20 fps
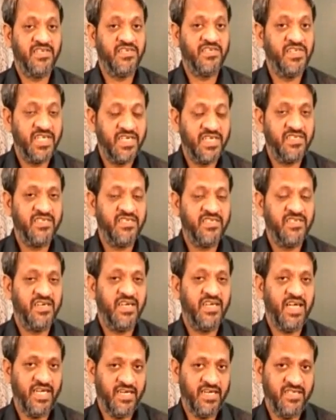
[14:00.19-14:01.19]
greater
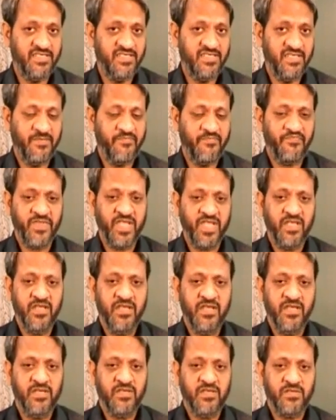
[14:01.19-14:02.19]
energy.
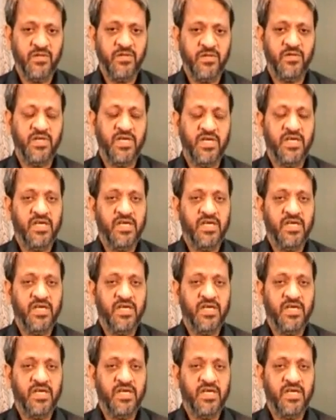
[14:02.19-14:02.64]
So,